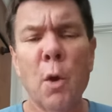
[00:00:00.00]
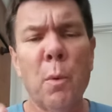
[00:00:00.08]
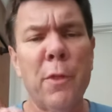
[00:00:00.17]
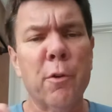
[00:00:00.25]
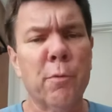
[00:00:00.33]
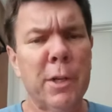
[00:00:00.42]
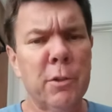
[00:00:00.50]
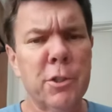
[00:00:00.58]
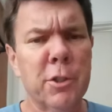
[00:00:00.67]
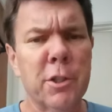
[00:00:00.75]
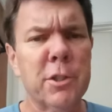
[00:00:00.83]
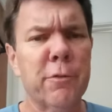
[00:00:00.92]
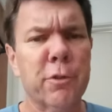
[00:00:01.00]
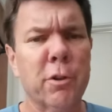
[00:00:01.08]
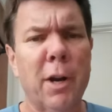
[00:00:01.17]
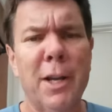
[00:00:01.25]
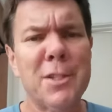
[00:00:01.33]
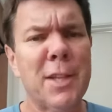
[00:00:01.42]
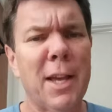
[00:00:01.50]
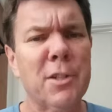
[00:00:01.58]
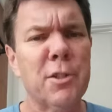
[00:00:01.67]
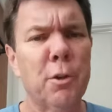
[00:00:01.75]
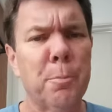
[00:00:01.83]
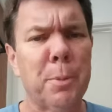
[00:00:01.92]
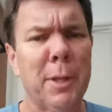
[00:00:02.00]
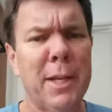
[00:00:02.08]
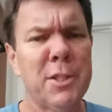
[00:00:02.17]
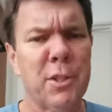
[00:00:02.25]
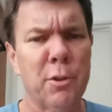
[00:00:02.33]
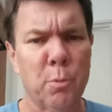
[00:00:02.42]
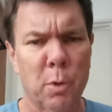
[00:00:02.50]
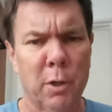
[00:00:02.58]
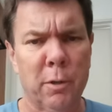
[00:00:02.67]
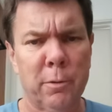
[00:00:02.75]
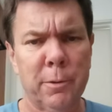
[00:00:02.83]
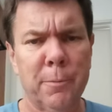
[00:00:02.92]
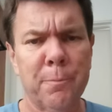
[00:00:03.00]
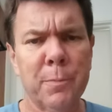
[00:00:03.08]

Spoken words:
when the real church of Christ has no place in the world.